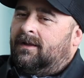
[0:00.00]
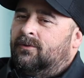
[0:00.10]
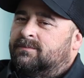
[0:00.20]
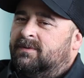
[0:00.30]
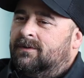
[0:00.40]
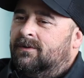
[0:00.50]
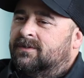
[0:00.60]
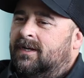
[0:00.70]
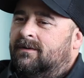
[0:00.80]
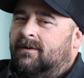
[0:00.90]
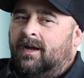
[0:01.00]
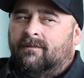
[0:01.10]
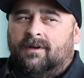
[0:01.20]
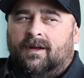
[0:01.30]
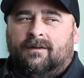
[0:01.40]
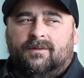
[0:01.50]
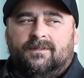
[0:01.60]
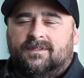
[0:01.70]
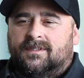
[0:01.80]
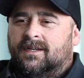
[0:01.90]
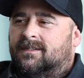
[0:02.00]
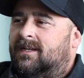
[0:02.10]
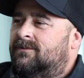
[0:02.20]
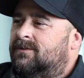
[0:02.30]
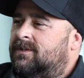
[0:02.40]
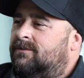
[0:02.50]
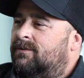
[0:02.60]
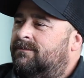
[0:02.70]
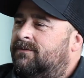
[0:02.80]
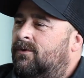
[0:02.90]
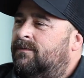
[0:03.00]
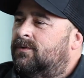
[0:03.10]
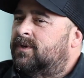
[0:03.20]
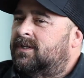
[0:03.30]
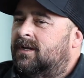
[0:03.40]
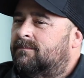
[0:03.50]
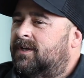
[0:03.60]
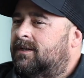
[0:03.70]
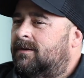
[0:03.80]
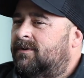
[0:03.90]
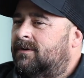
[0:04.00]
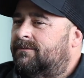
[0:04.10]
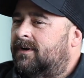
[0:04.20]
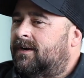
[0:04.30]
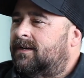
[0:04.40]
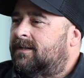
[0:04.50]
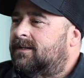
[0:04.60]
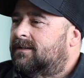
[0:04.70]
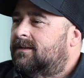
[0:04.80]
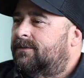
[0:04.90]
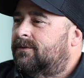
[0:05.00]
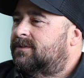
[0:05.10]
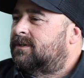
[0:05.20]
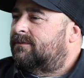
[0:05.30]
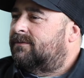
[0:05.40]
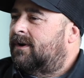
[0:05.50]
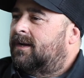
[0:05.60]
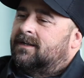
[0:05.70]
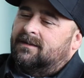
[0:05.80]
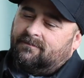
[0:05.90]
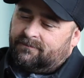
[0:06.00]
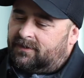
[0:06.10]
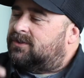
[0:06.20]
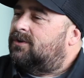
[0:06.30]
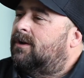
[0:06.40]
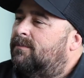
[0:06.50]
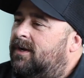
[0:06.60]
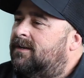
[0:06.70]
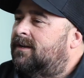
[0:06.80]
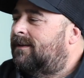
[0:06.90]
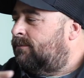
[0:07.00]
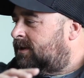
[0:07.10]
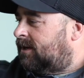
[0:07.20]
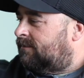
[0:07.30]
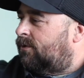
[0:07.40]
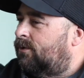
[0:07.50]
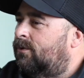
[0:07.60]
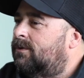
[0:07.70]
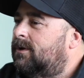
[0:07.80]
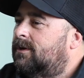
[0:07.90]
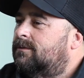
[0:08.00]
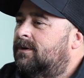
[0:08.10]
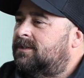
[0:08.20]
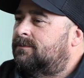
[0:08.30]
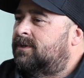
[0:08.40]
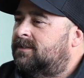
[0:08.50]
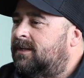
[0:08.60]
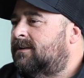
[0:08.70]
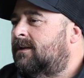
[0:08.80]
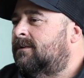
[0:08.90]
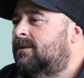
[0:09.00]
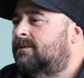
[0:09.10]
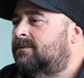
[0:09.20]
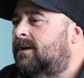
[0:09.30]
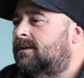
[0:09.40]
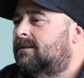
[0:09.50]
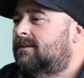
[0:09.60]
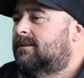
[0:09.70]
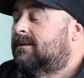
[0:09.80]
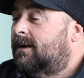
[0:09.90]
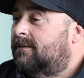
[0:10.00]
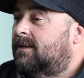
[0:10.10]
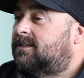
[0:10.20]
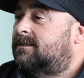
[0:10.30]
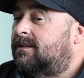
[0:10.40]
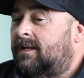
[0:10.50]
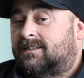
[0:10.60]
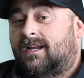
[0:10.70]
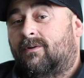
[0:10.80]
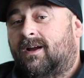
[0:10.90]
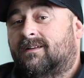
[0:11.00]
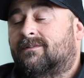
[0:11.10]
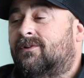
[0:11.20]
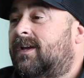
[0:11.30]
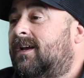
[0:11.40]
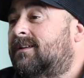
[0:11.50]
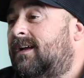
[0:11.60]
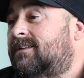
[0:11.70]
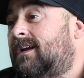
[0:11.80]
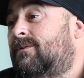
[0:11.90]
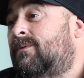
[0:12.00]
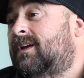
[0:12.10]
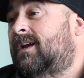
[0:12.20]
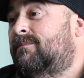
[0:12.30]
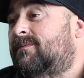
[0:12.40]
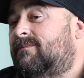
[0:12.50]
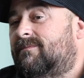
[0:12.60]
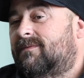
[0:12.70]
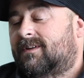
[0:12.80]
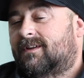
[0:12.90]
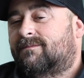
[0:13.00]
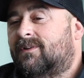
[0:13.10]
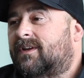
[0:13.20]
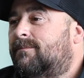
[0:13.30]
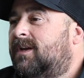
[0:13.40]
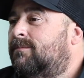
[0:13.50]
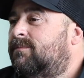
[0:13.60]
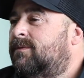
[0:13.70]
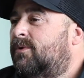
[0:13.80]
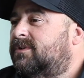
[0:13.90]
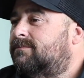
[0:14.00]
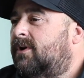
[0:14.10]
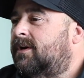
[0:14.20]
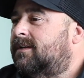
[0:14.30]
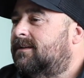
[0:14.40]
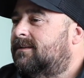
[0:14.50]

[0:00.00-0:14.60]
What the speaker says: those big loads, I would say those are great for over the weekend. Pick it up on a Friday, Thursday or Friday, and finish on a Monday. That way you have a whole rest of the week to get another load done. And that's how I look at it. That's how way I feel like I make the most money.